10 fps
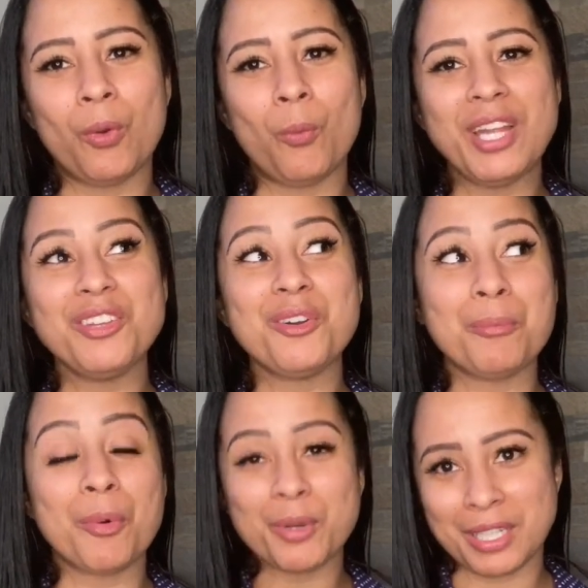when you're
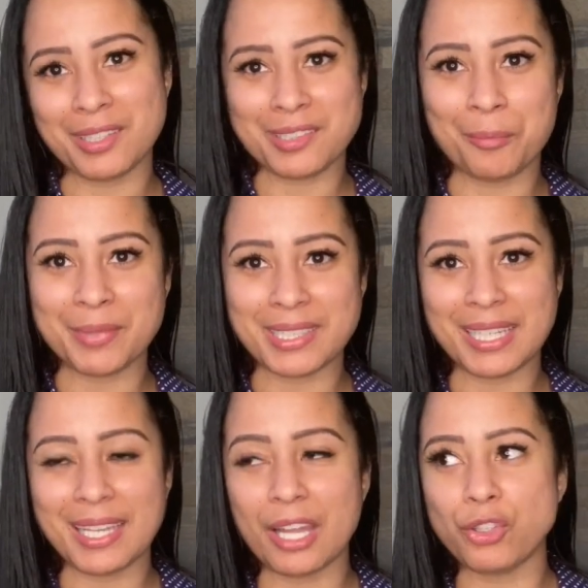mourning
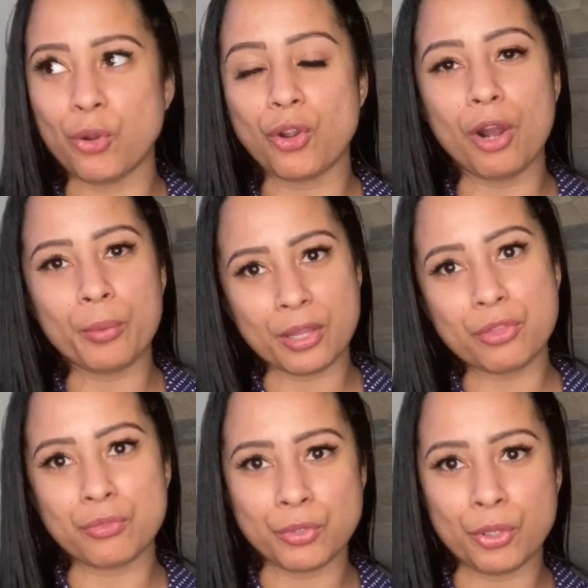somebody and you're going
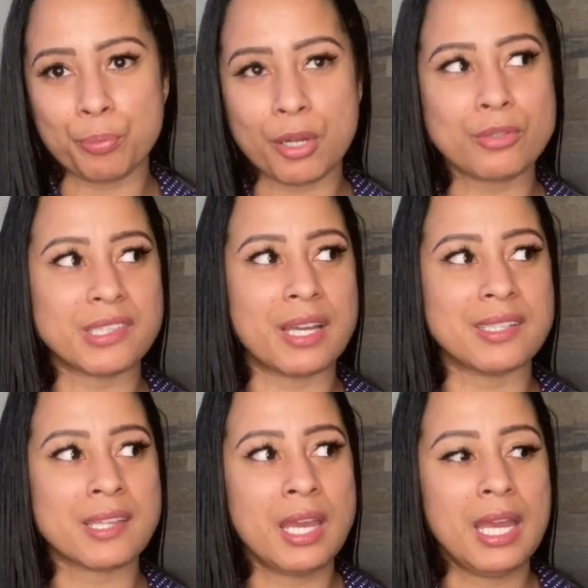through your
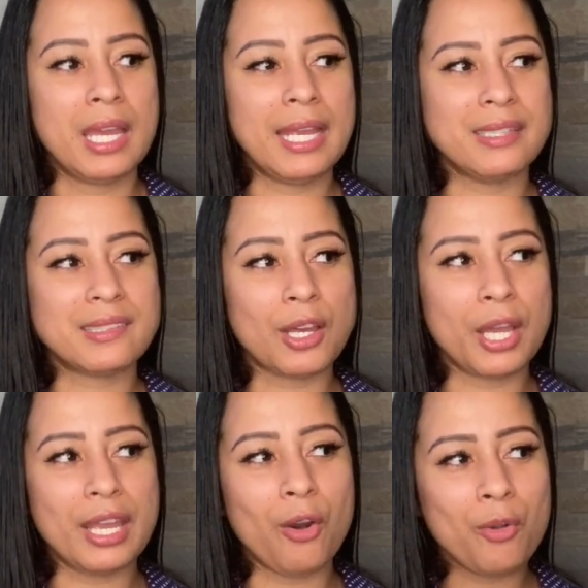process, it
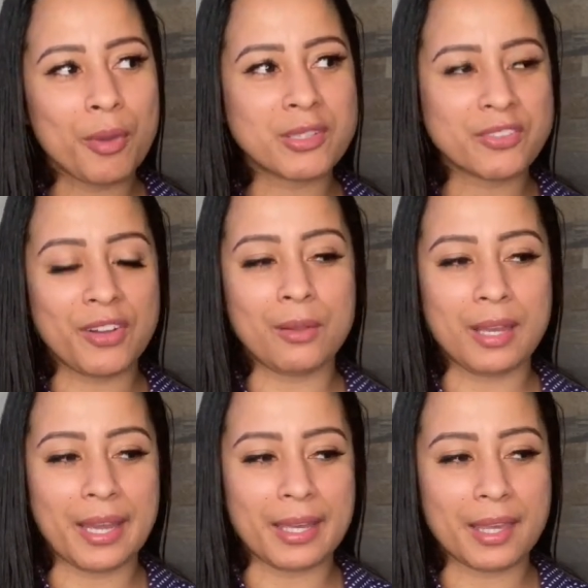almost felt
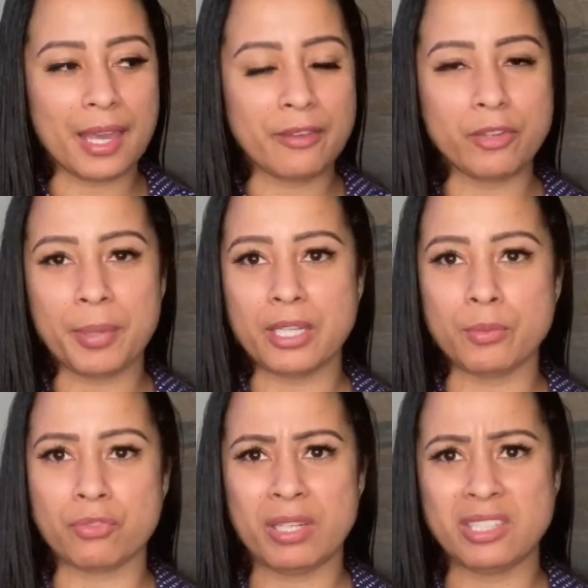like everybody
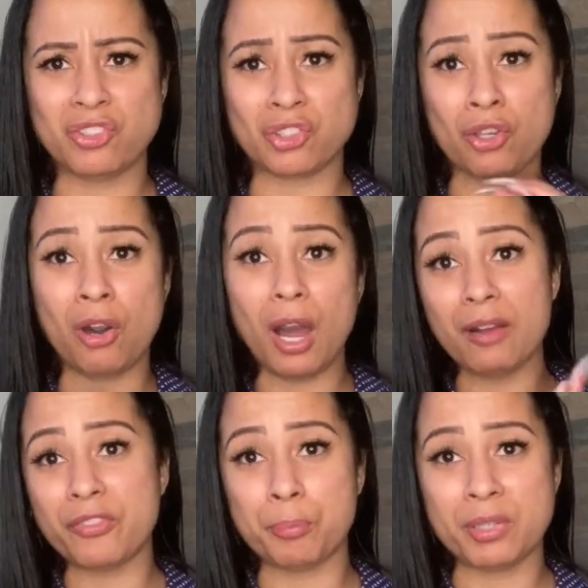was ready to just cut
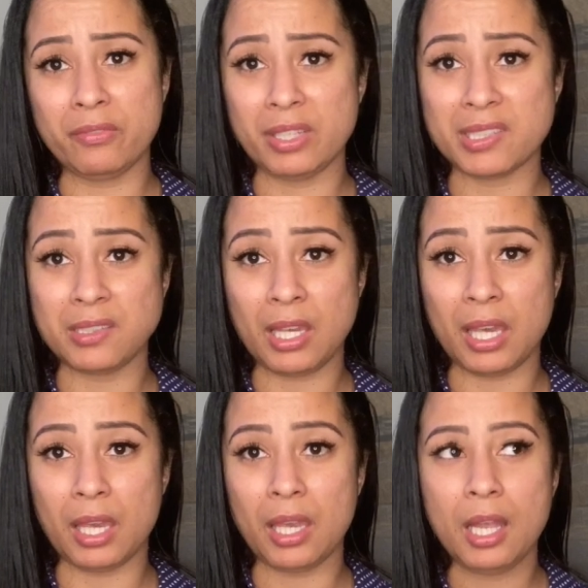off the previous
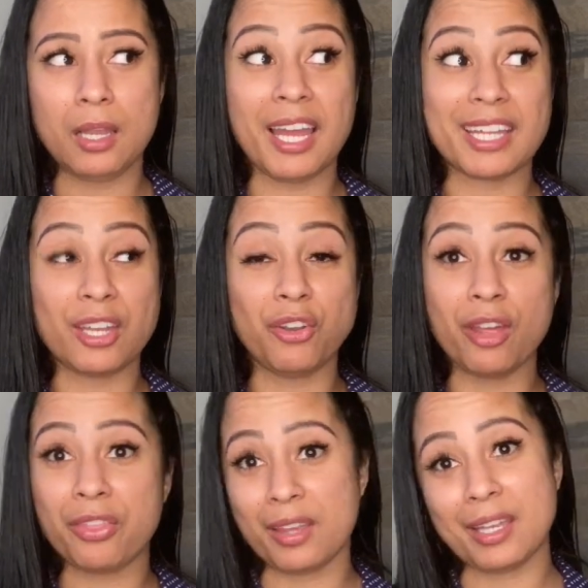year like
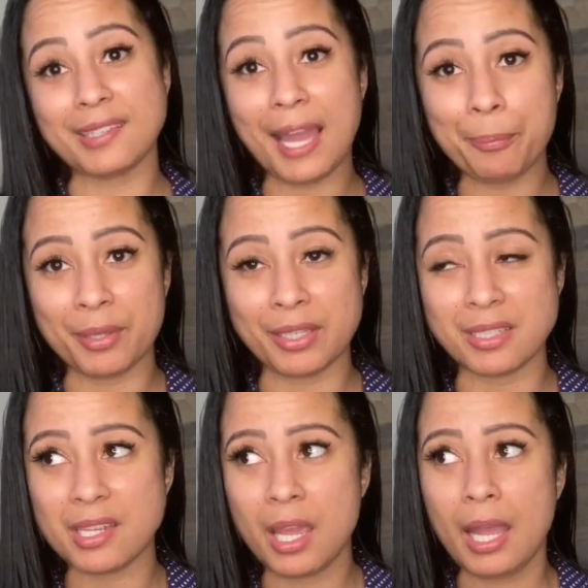nothing had
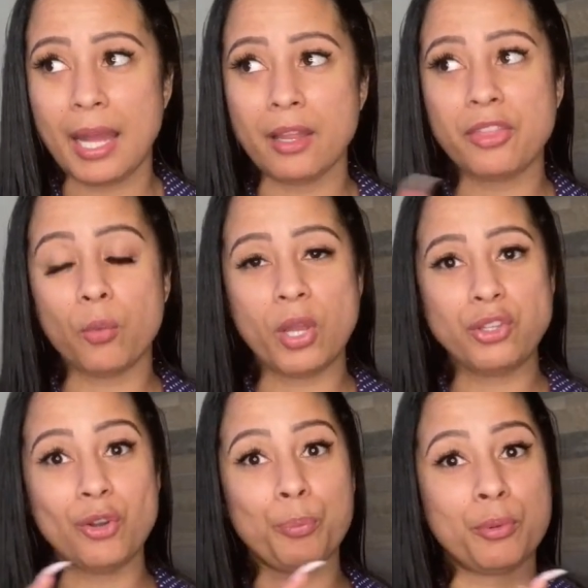happened. And I think when
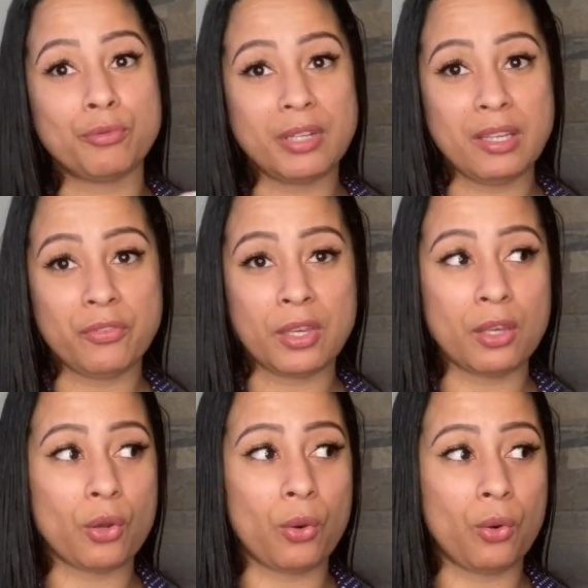you're
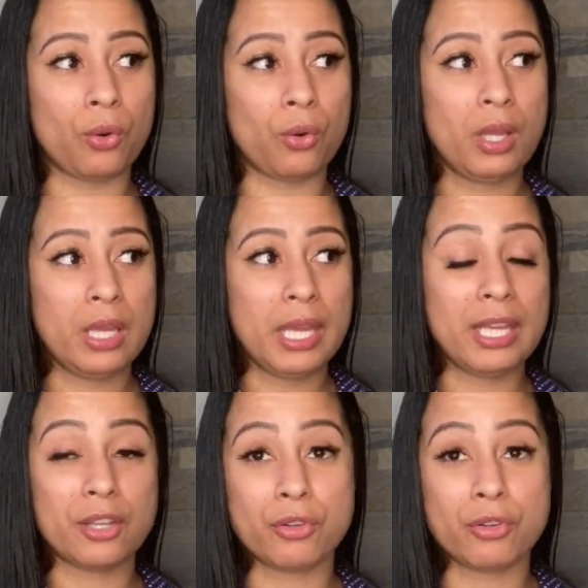bereaving or in